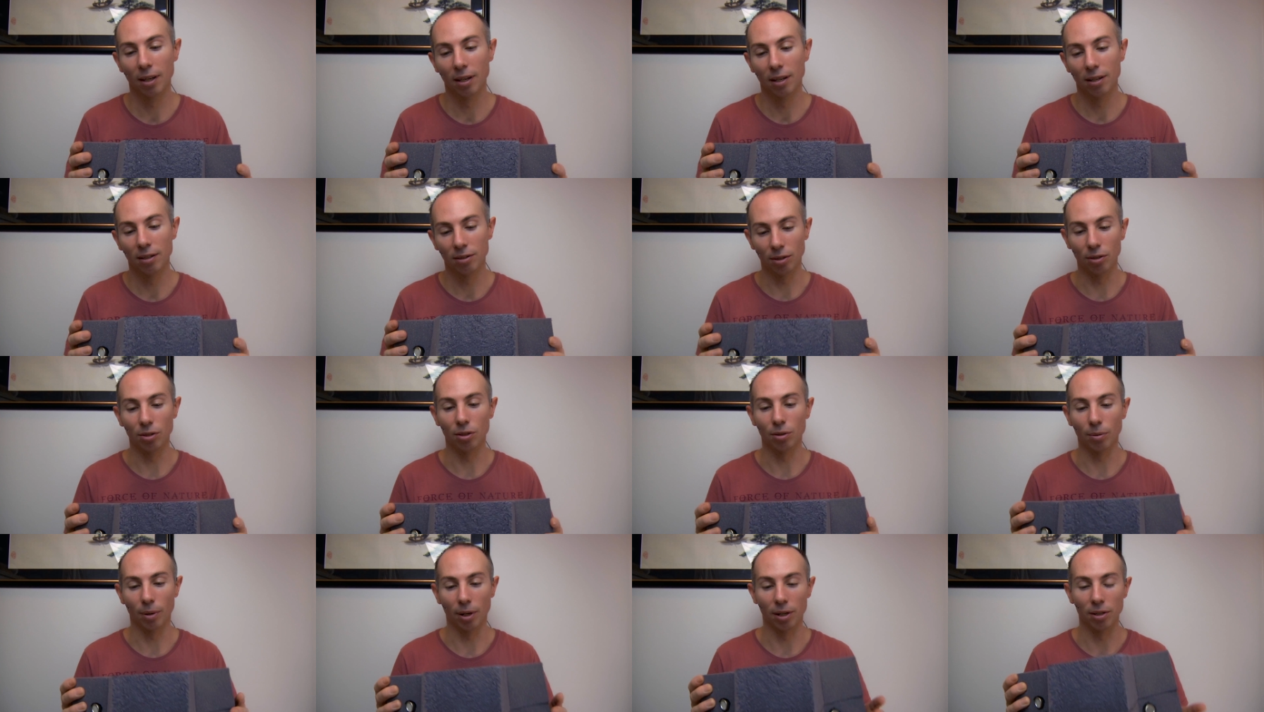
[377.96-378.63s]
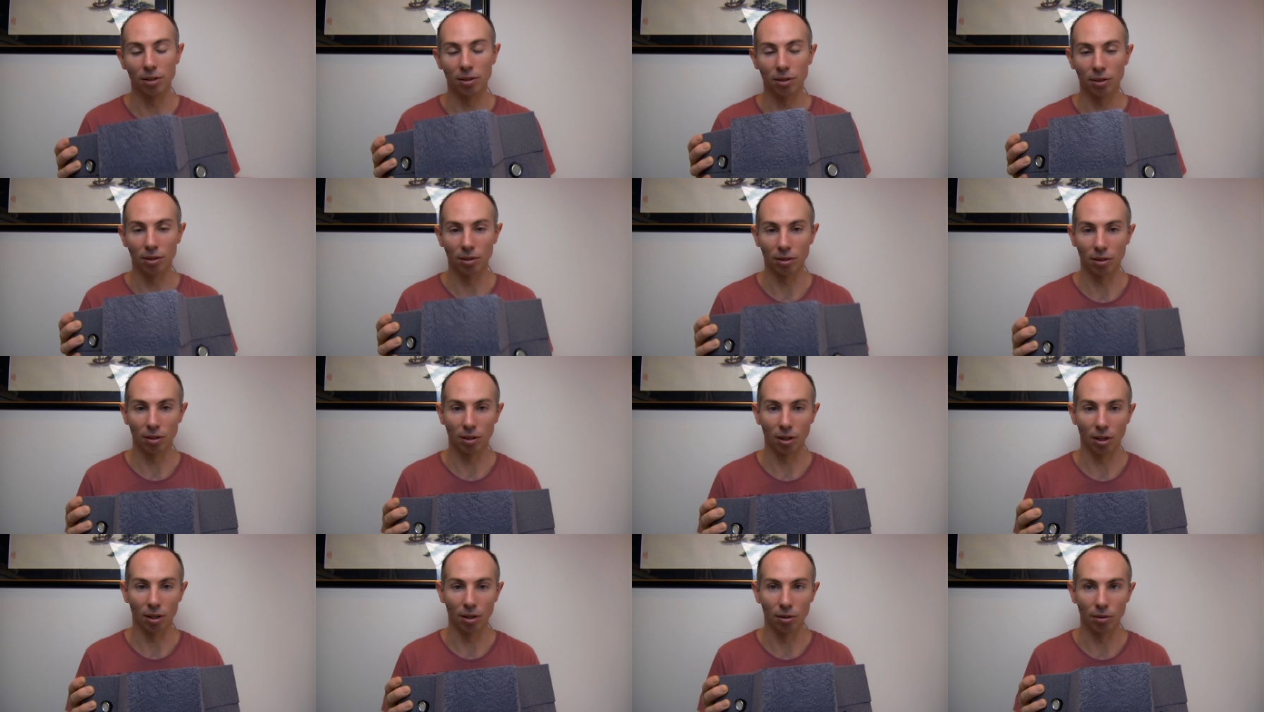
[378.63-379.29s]
situation.
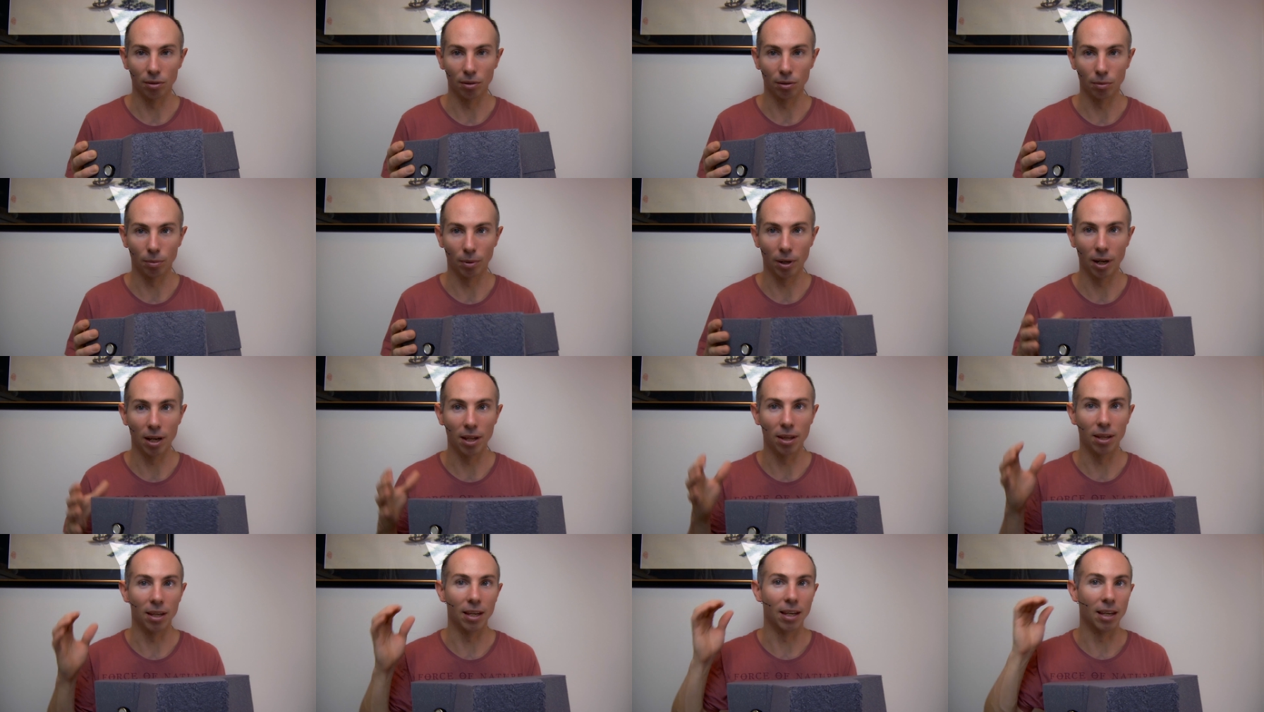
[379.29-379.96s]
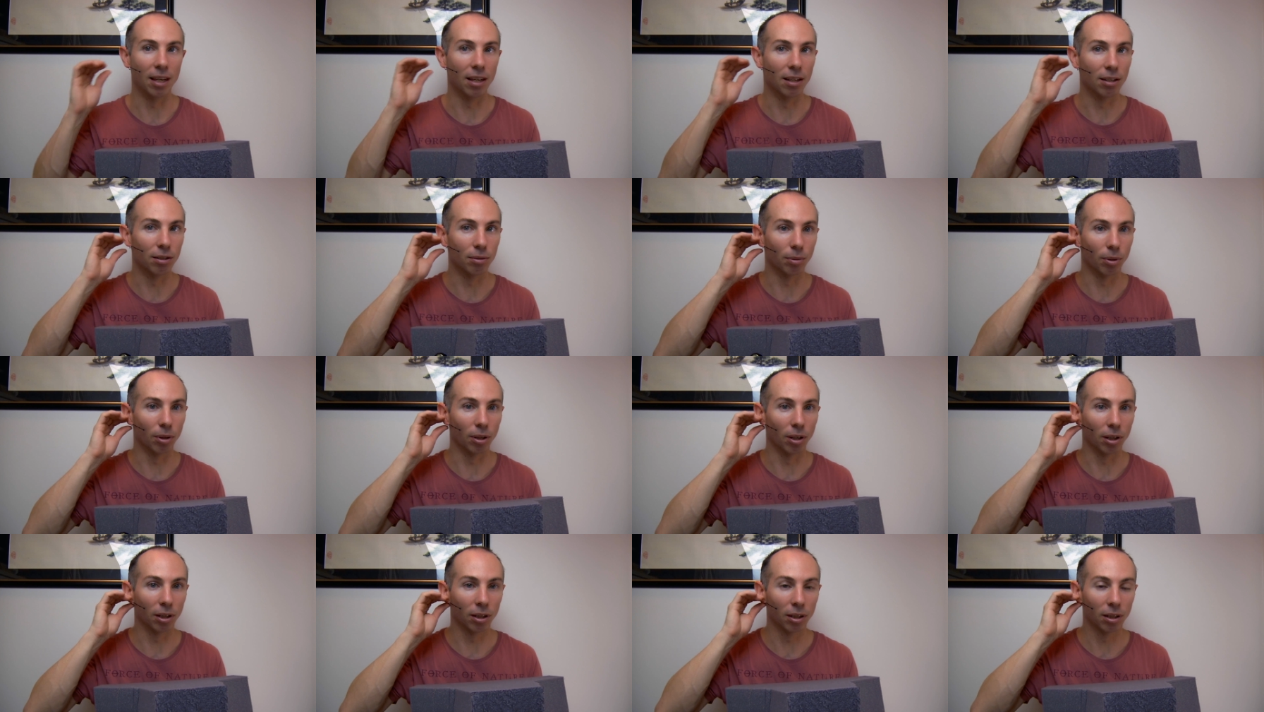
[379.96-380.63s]
So the way the ears
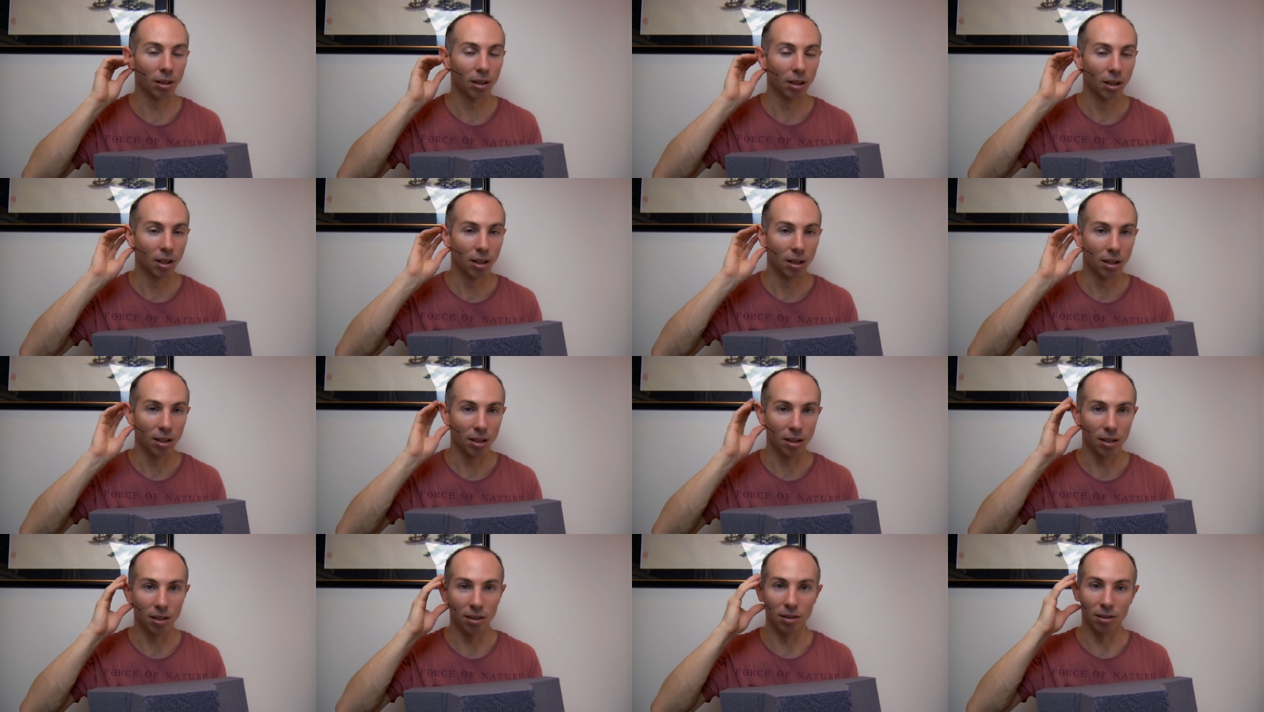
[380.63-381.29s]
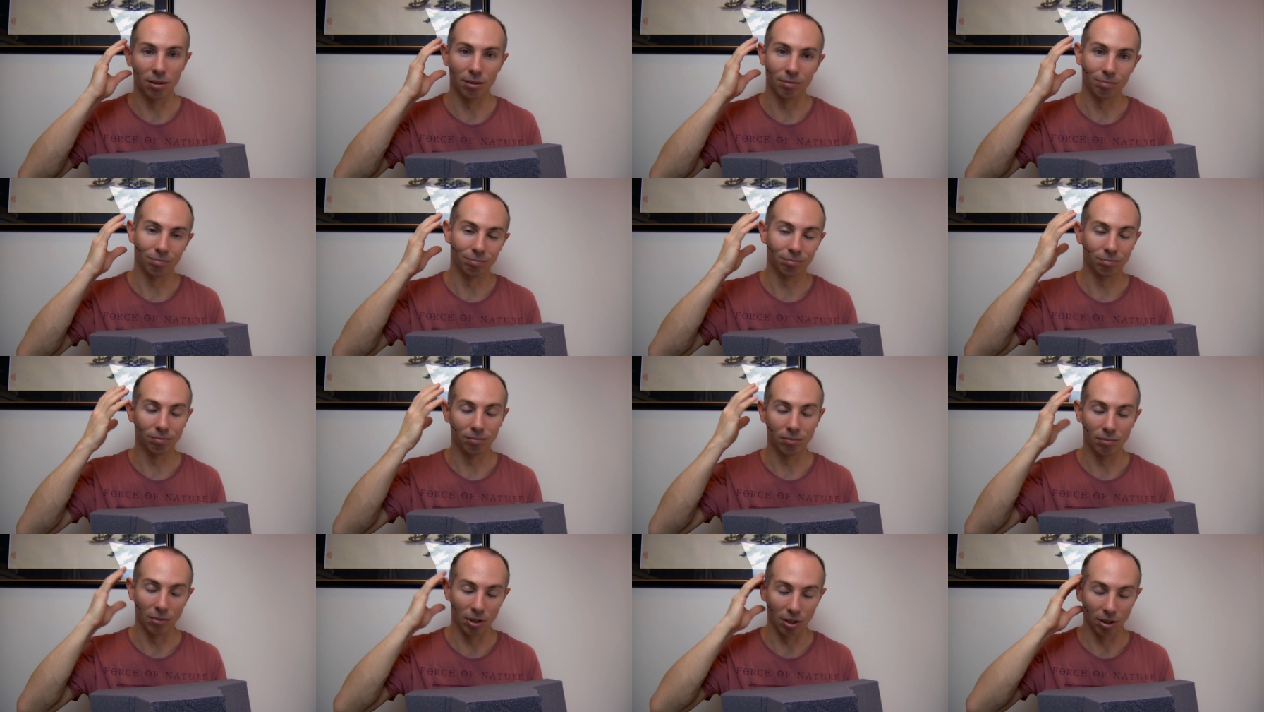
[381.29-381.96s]
work is
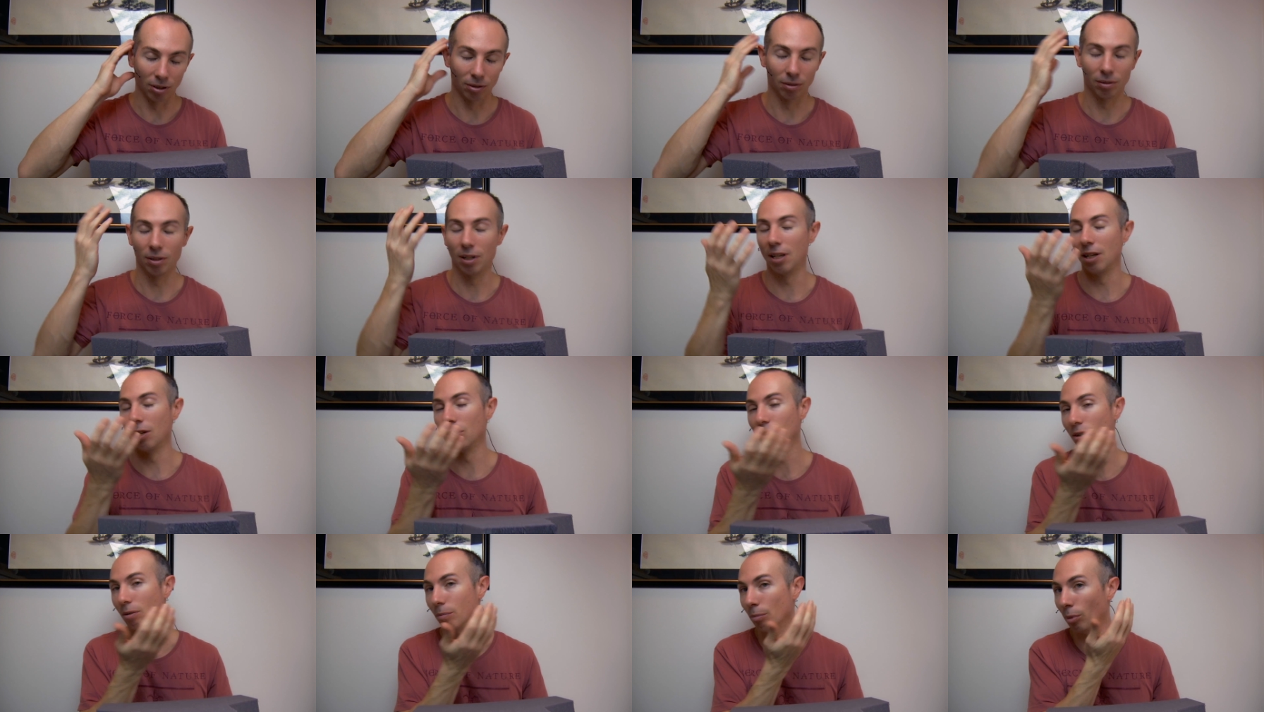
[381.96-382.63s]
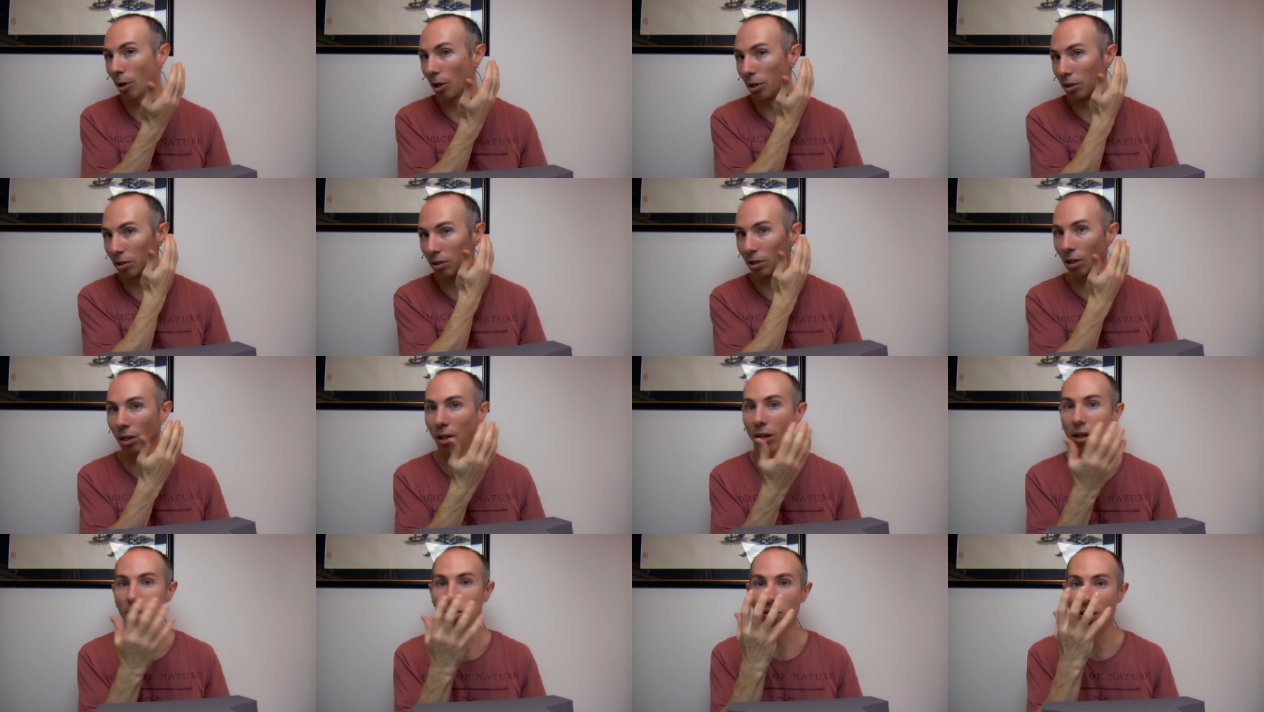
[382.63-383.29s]
you got the ears on both
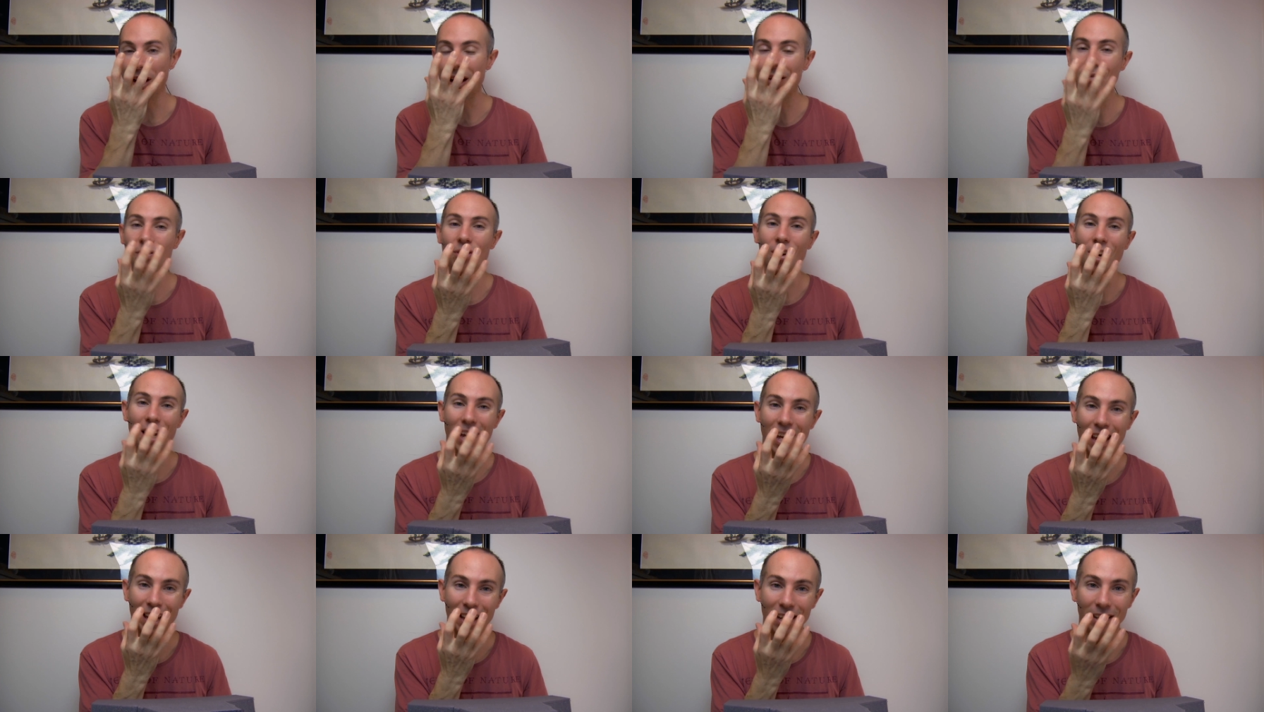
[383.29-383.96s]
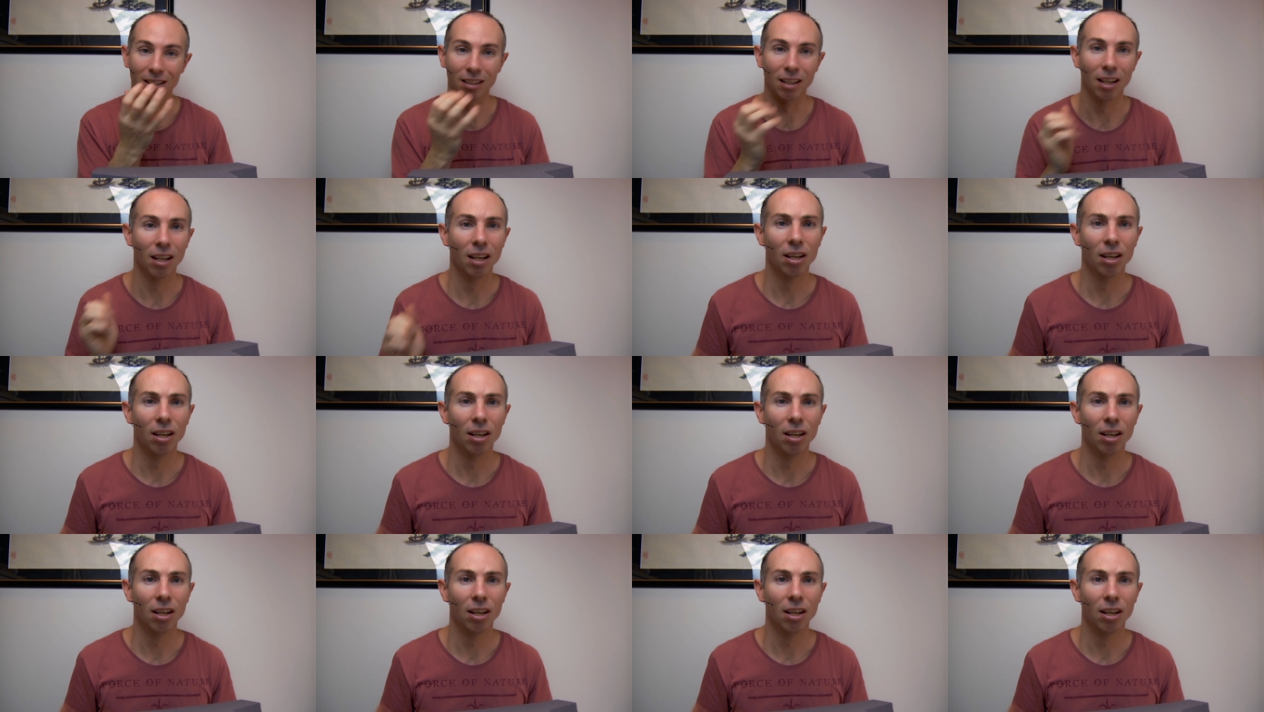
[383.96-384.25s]
sides, and you have your head.